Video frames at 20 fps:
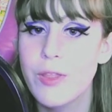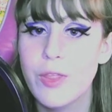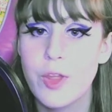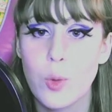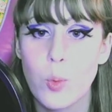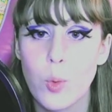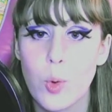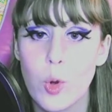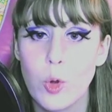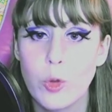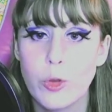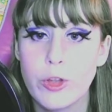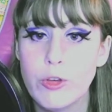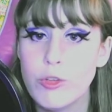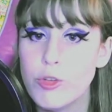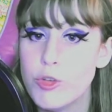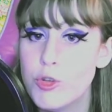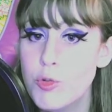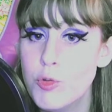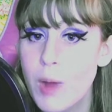There were only
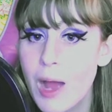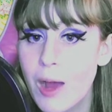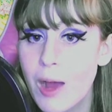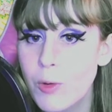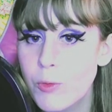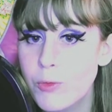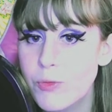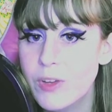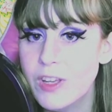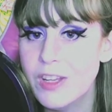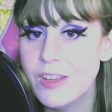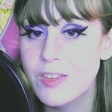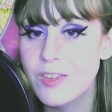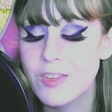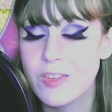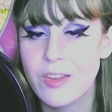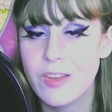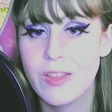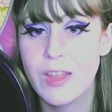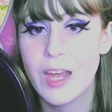2
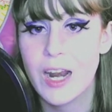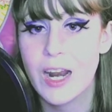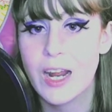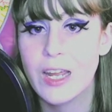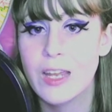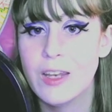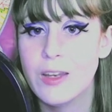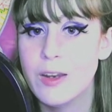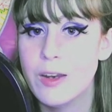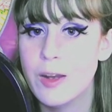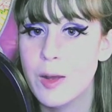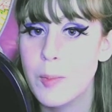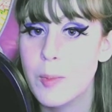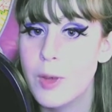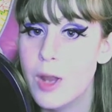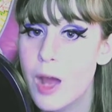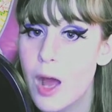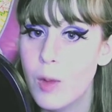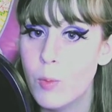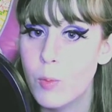outfits that I ended up
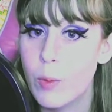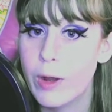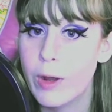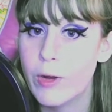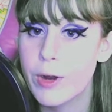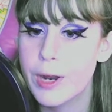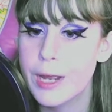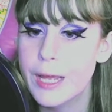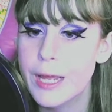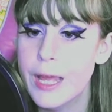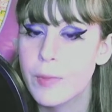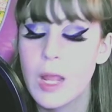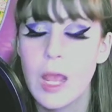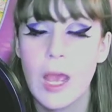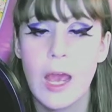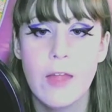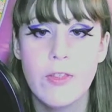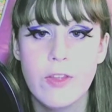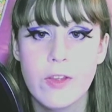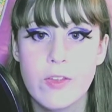not wearing,
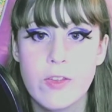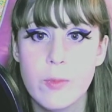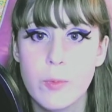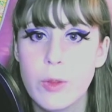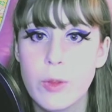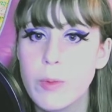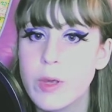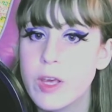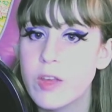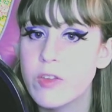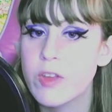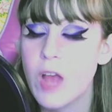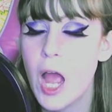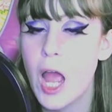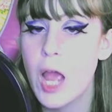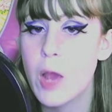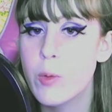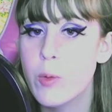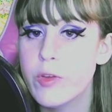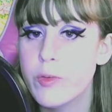and that's simply because
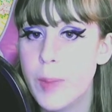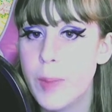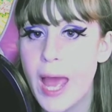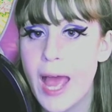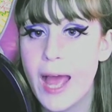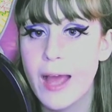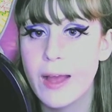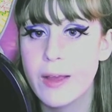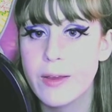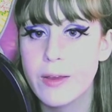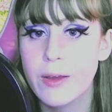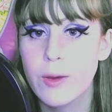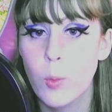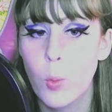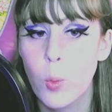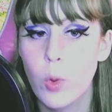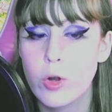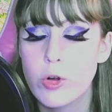I always pack 1 or